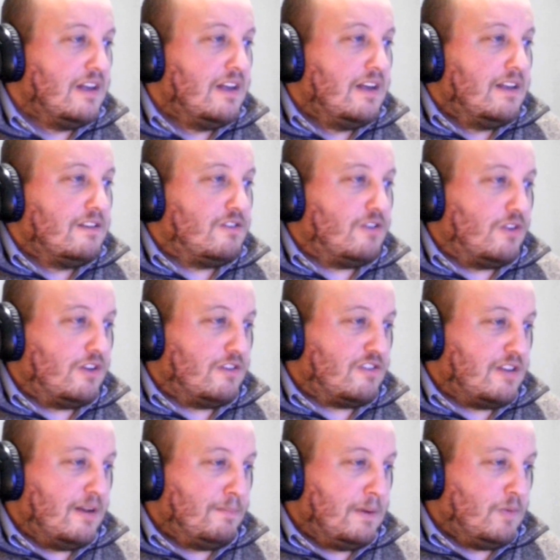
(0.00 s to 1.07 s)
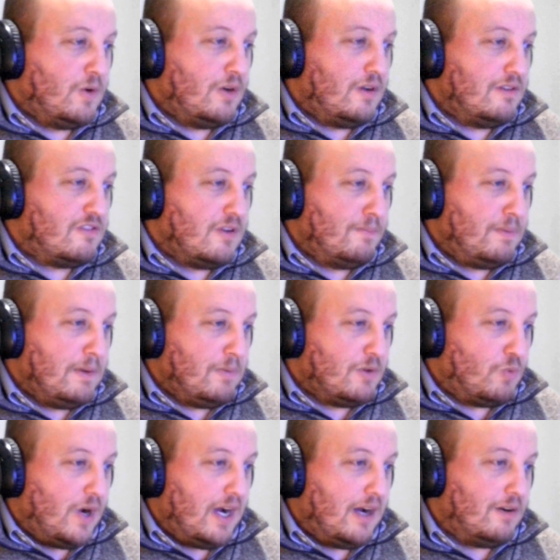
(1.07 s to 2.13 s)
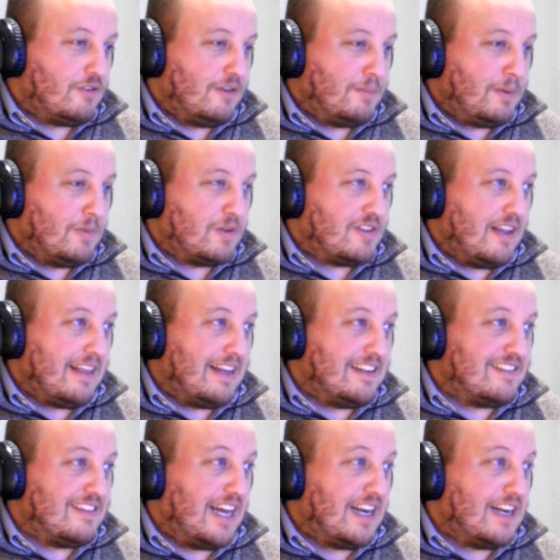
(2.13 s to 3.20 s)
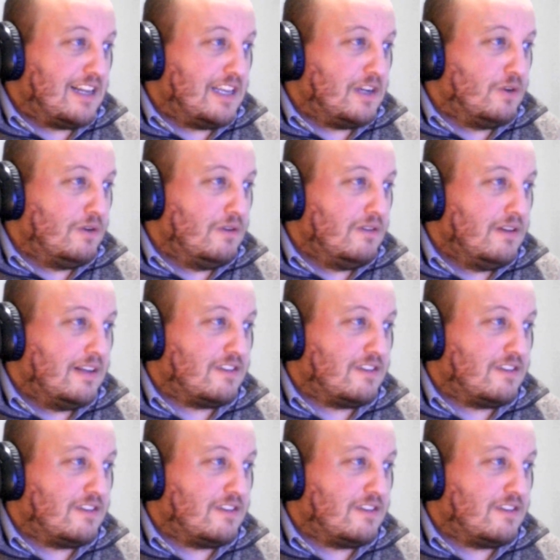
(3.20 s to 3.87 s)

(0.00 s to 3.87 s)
So there's wow, some people say that it's not illegal.